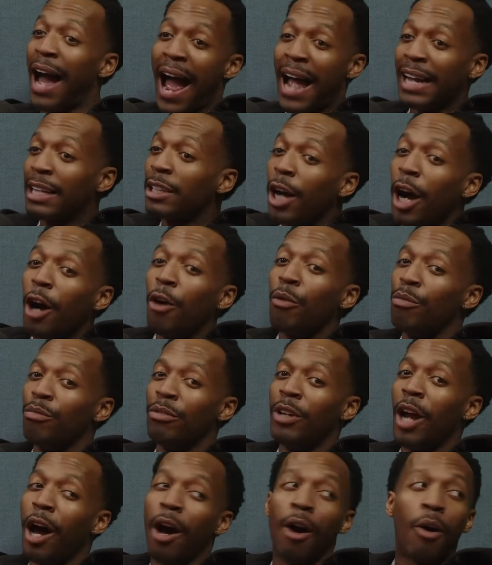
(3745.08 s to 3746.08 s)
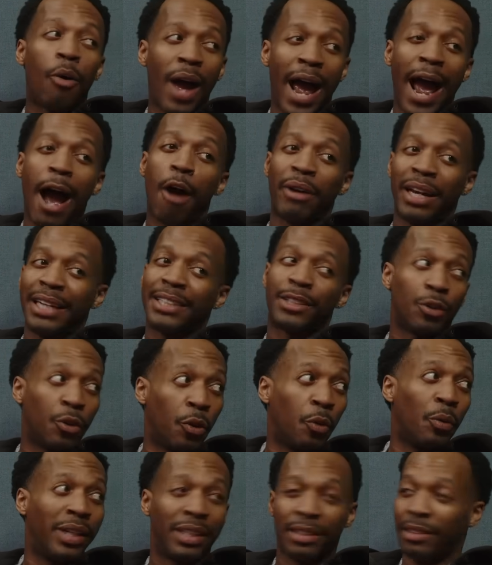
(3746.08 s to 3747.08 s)
don't know how it's
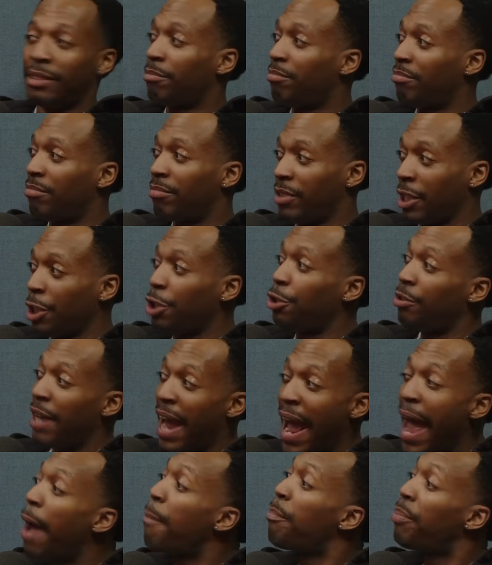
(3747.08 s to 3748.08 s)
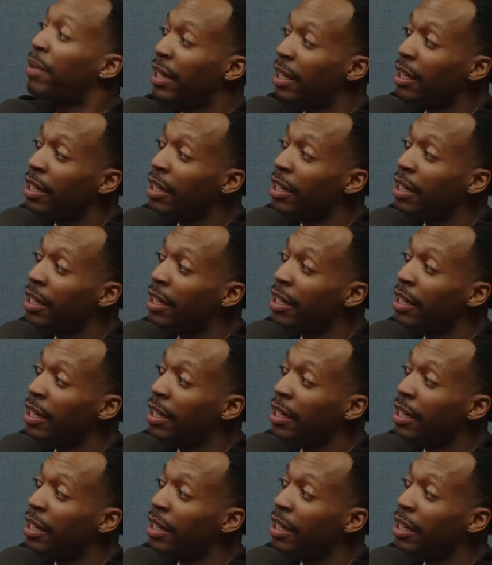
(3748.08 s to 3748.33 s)
going to happen.